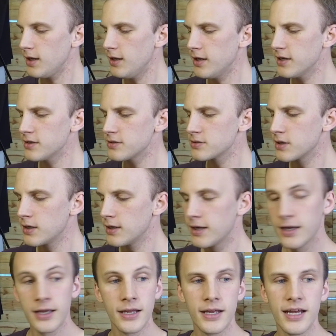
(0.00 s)
And
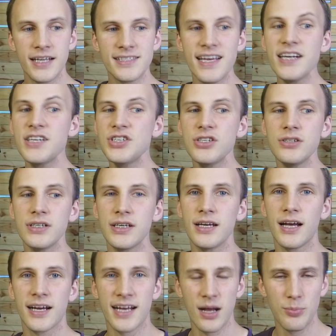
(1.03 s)
it's actually
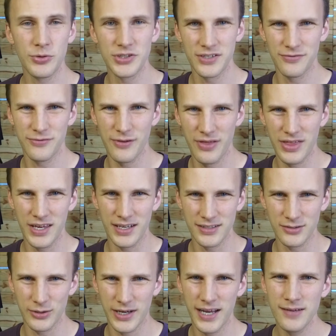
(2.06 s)
a couple different
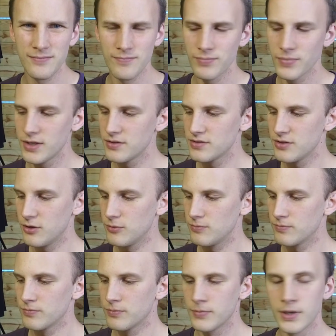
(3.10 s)
things, okay? So
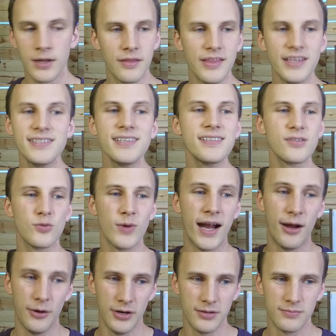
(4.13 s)
this is a
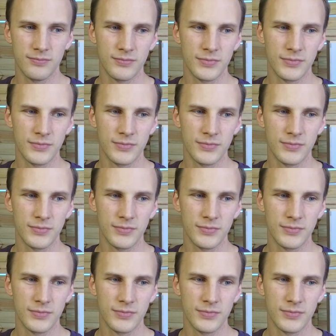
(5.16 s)
router.